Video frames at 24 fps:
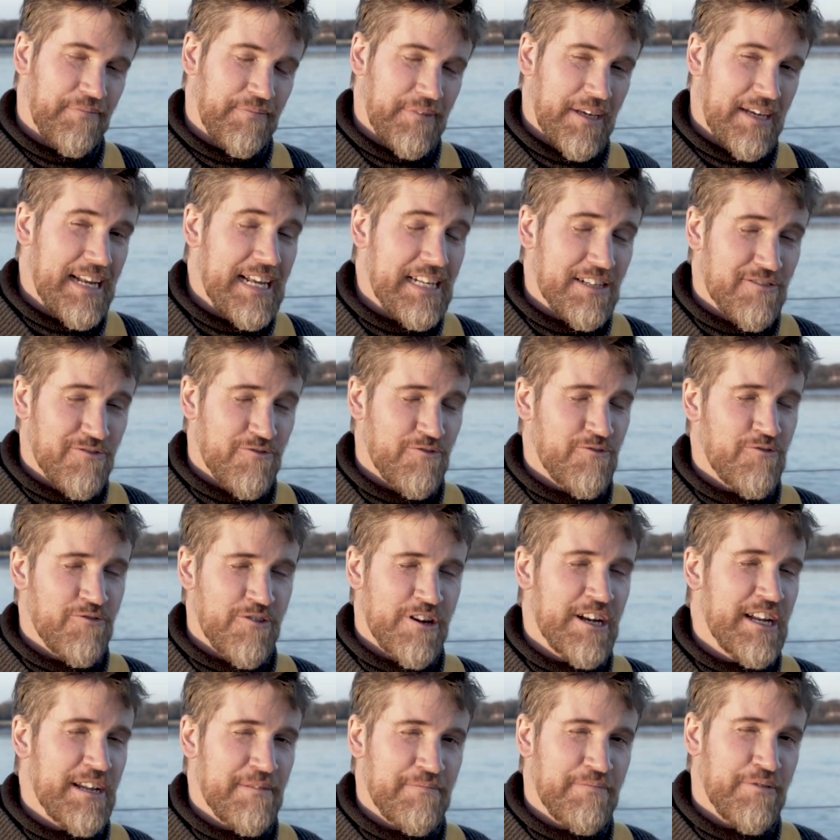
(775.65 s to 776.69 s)
And that's
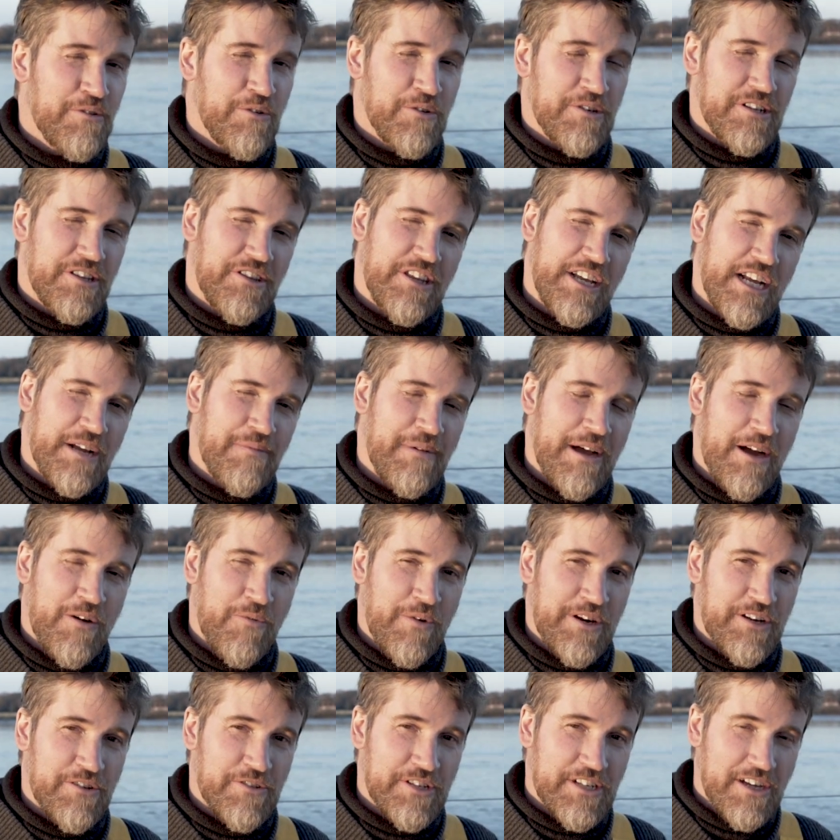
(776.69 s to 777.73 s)
really important to think about
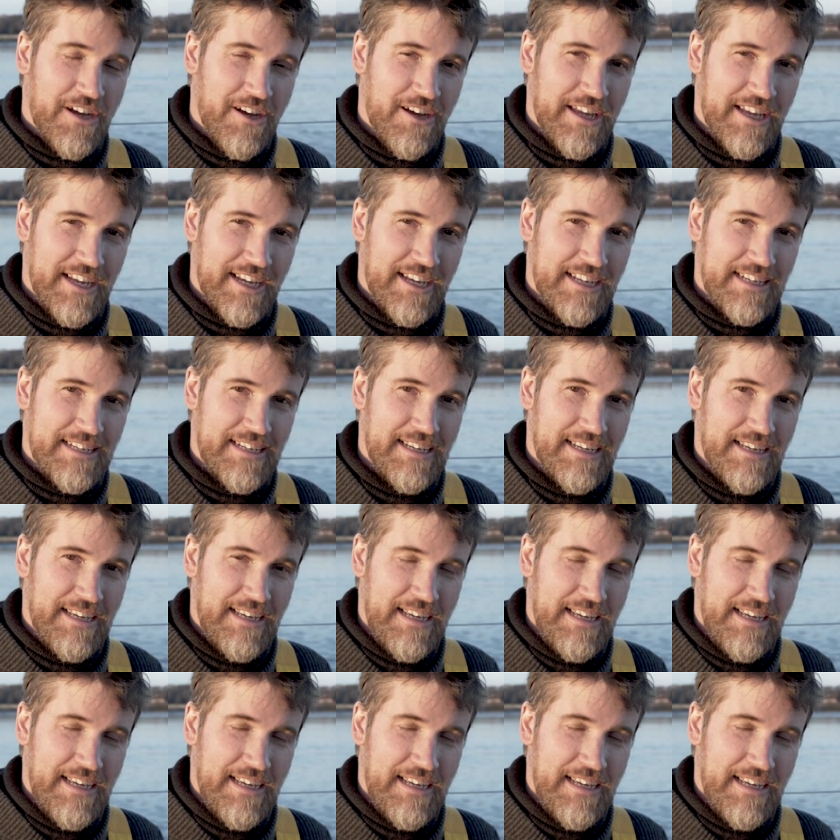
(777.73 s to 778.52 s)
when you're tying it.